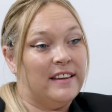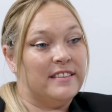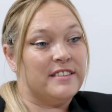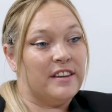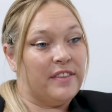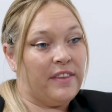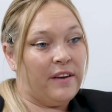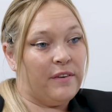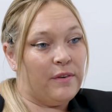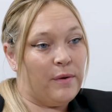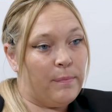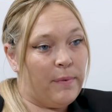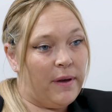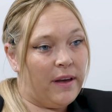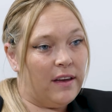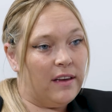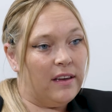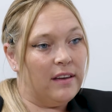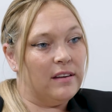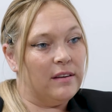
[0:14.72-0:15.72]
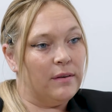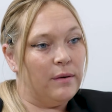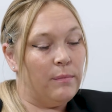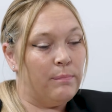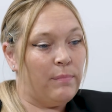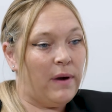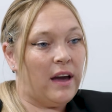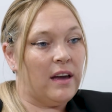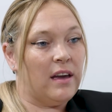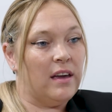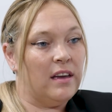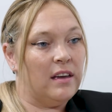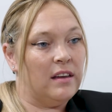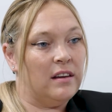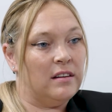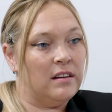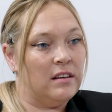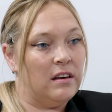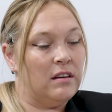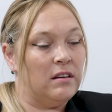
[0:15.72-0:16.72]
into therapy back
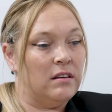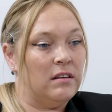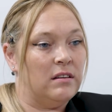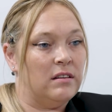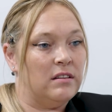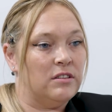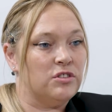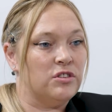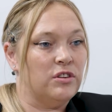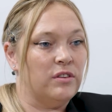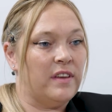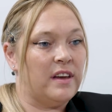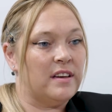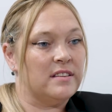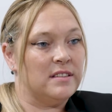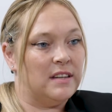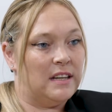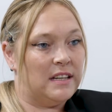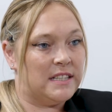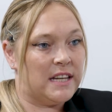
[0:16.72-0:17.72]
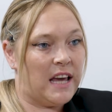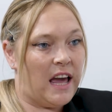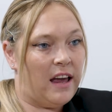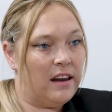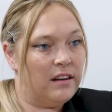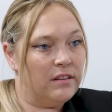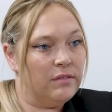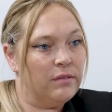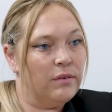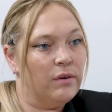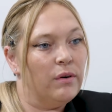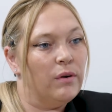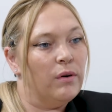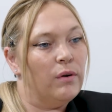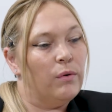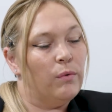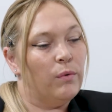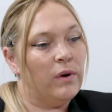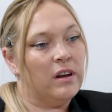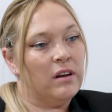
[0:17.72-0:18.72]
in 2010
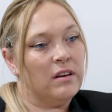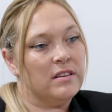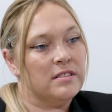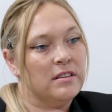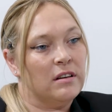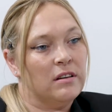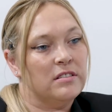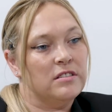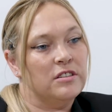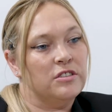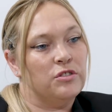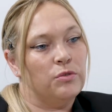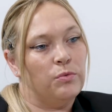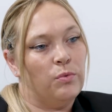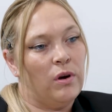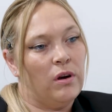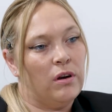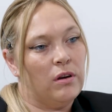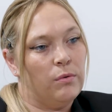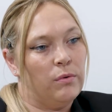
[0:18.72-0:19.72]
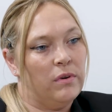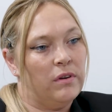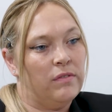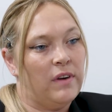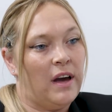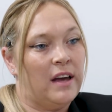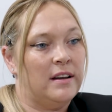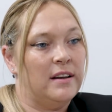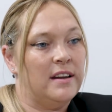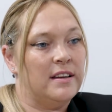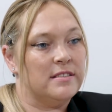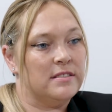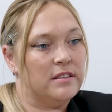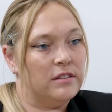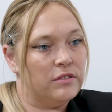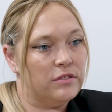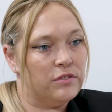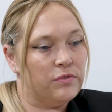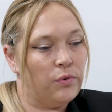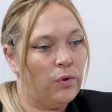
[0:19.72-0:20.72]
when I started to work with
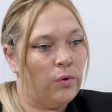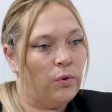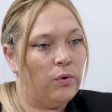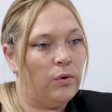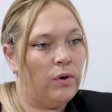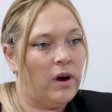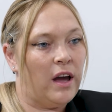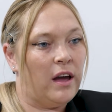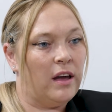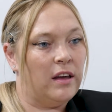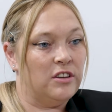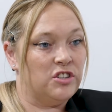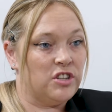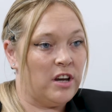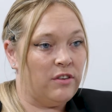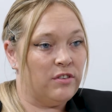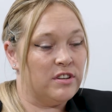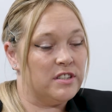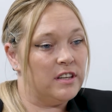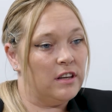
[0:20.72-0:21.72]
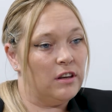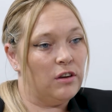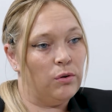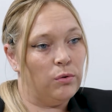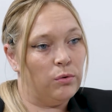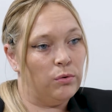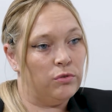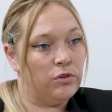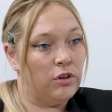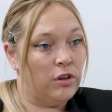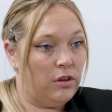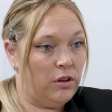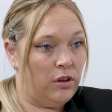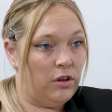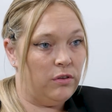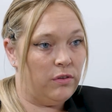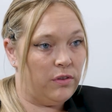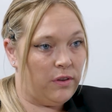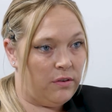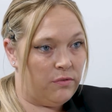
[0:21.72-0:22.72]
adolescents for a charity called The
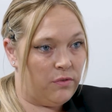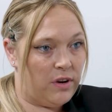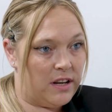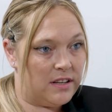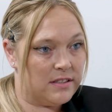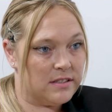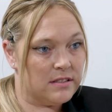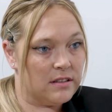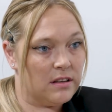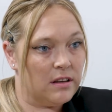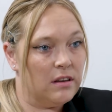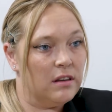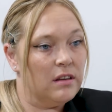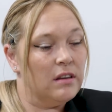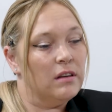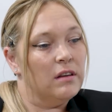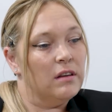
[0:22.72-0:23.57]
Youth at Risk.